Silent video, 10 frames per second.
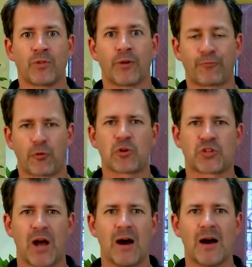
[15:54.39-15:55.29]
The
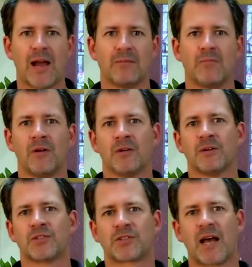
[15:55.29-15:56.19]
first time
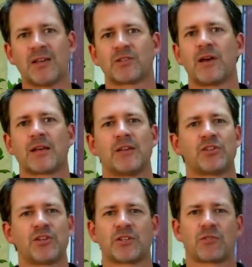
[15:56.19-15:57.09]
sounds like it's
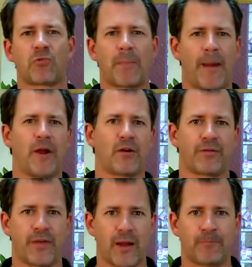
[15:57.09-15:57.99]
just a repair
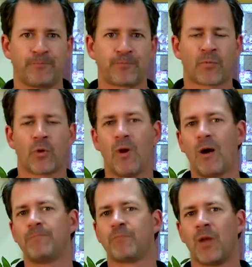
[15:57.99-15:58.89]
thing.
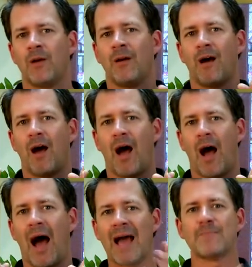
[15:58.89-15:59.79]
Well,
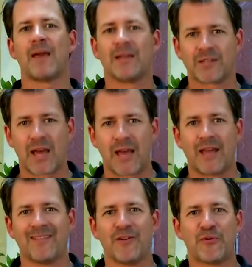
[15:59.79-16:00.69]
I maintain